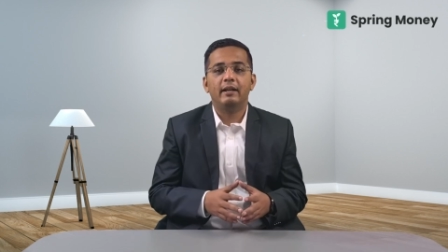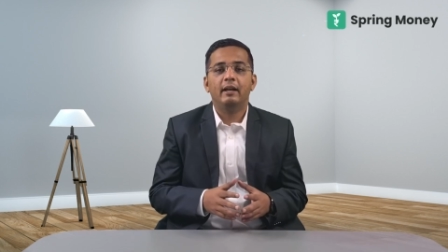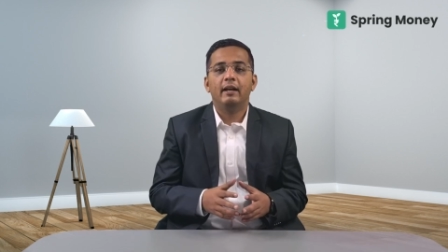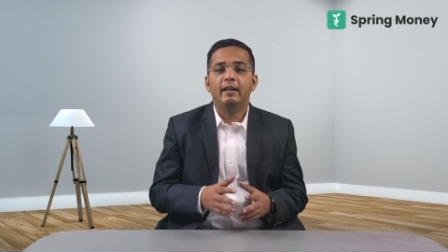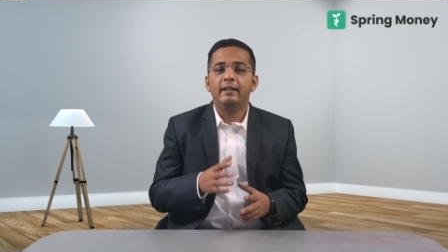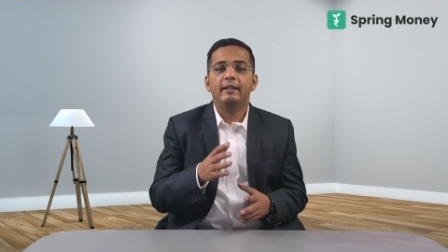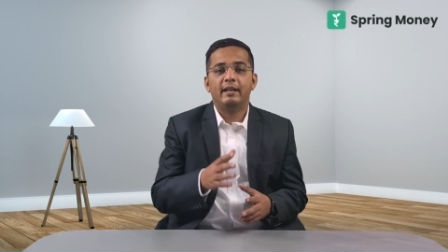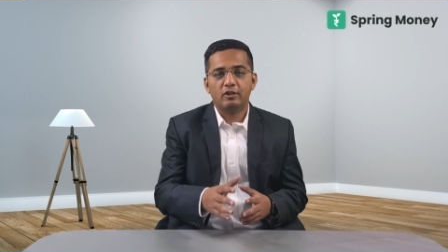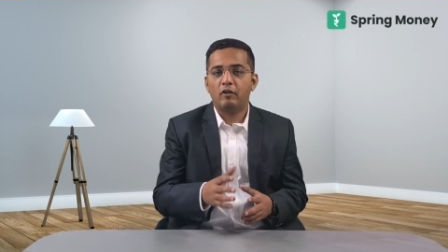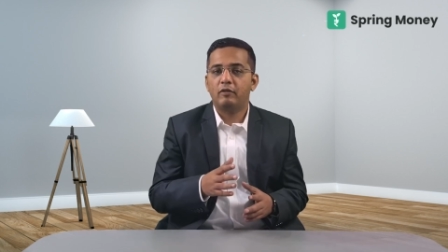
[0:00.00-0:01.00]
in case
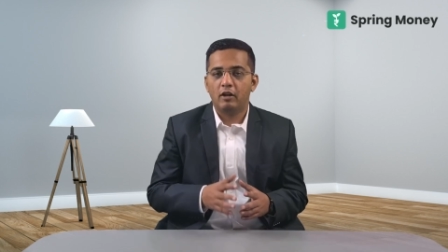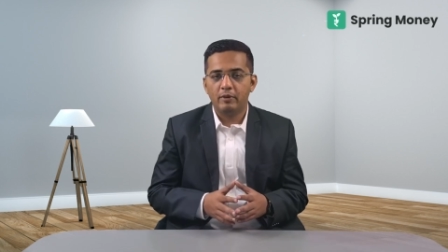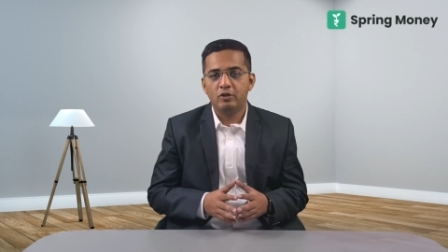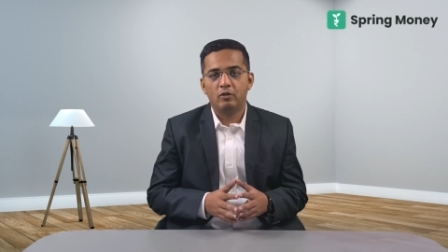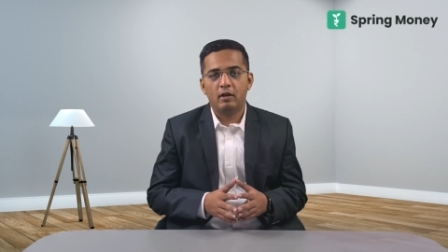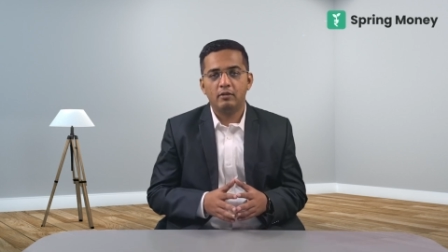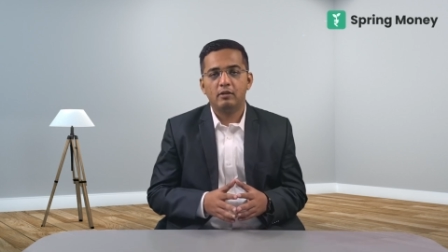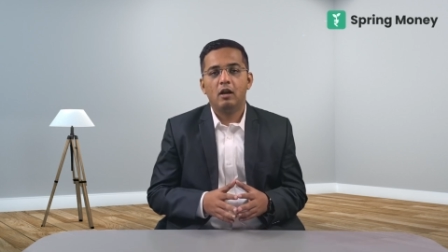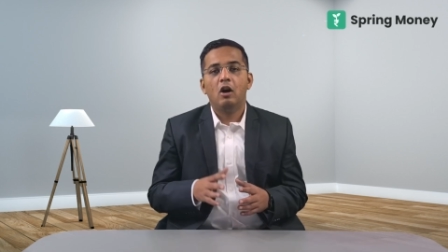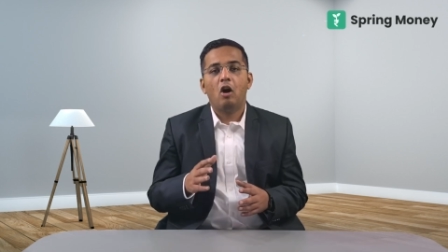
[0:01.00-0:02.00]
of term insurance
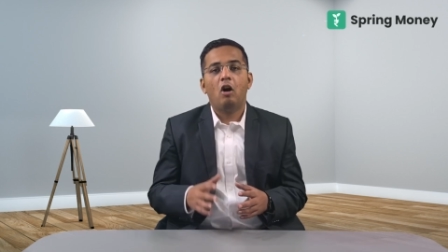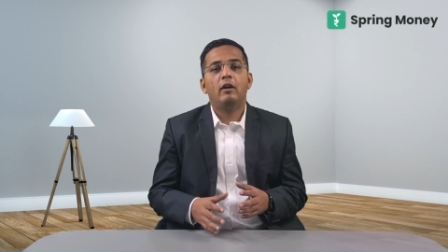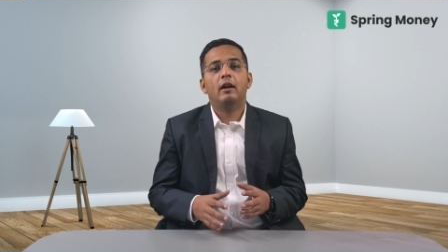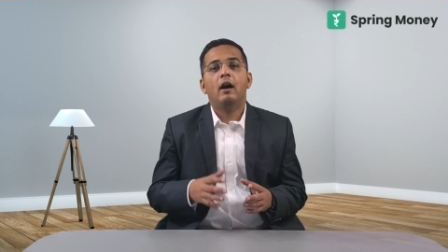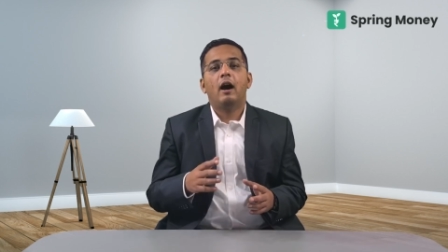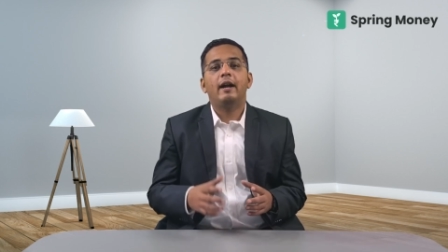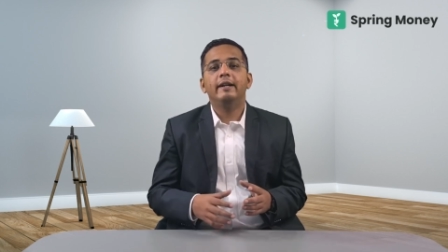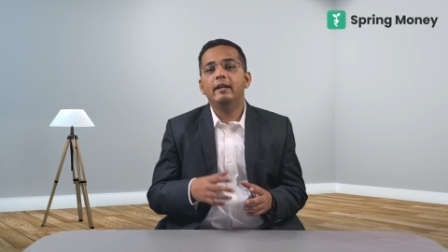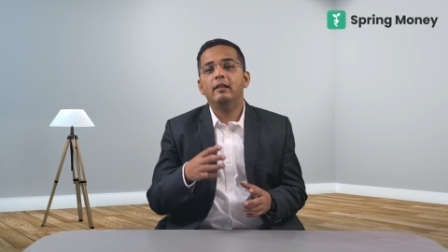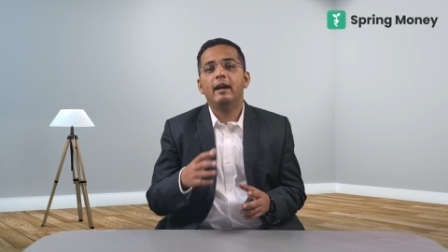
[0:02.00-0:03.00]
or
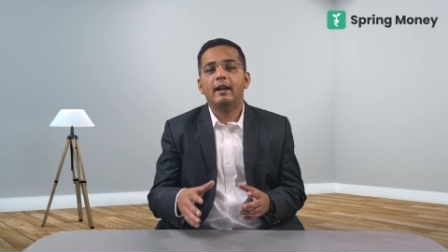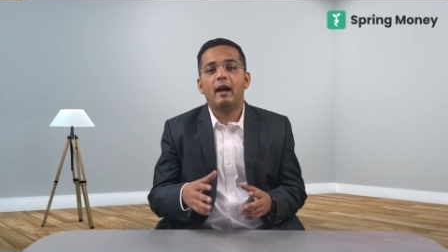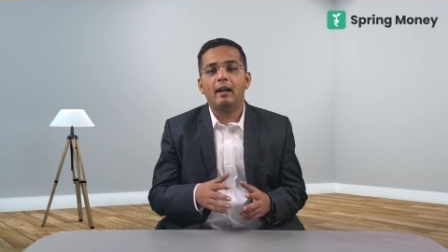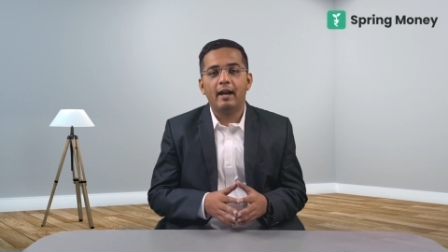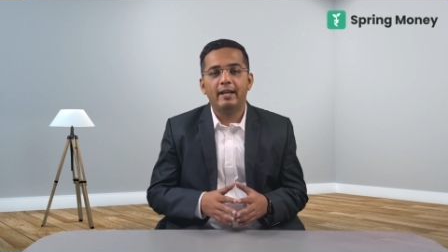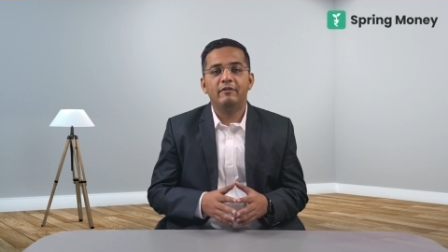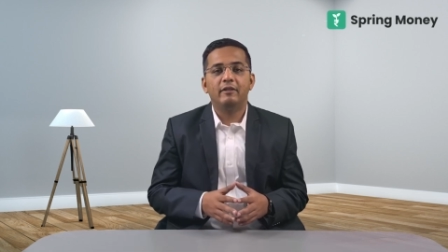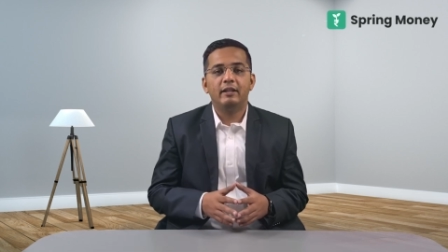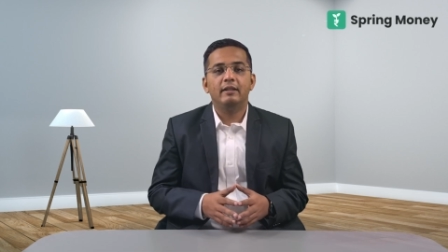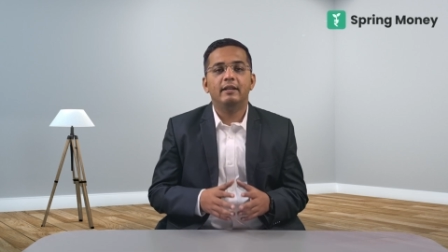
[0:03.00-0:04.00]
until they are alive in
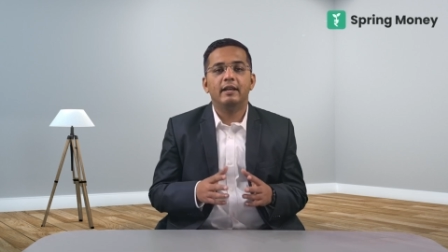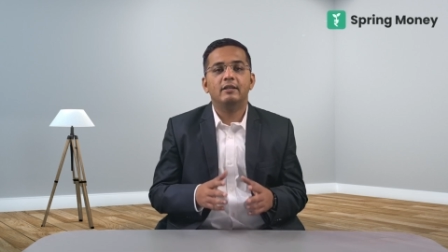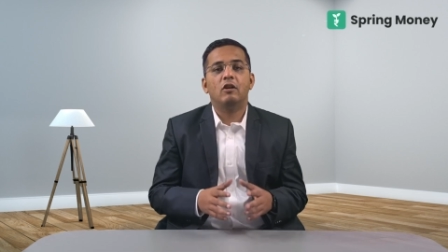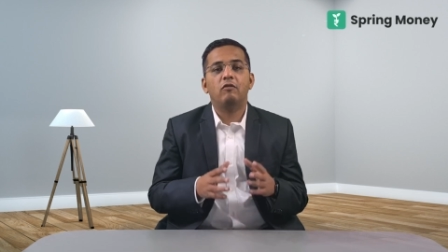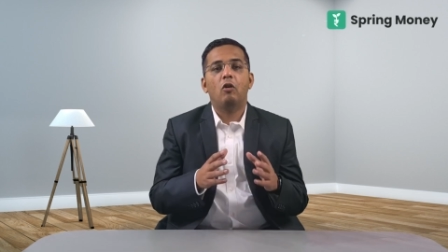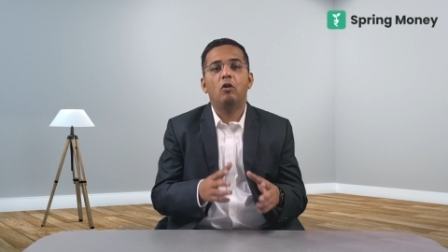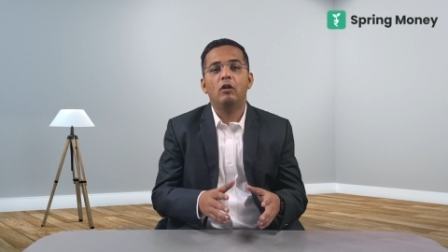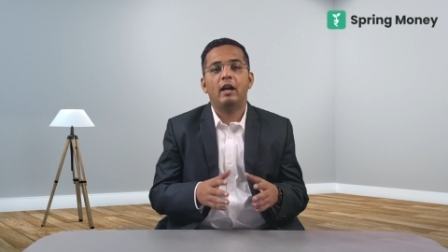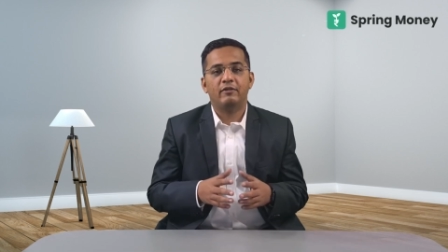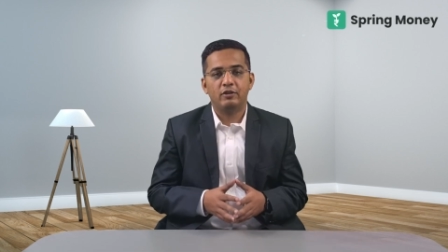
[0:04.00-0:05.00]
the case of whole
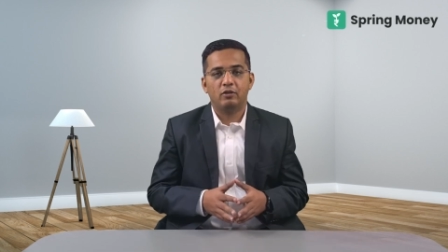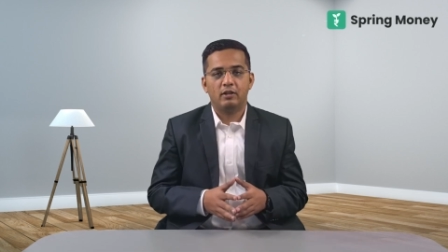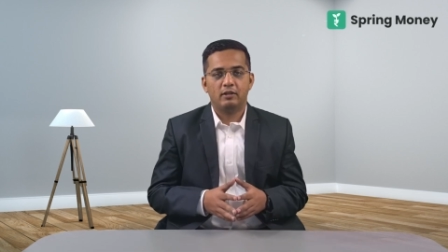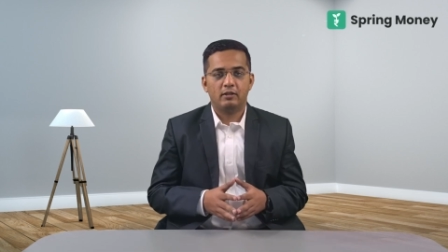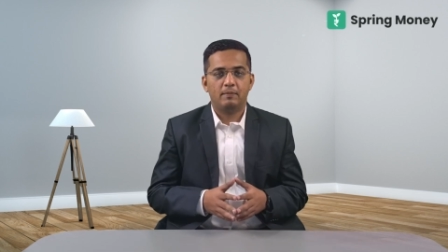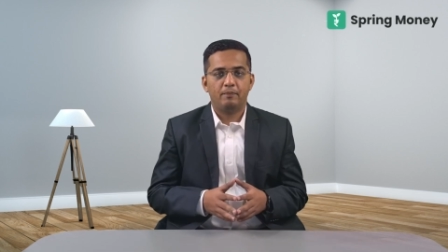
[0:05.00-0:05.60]
life insurance.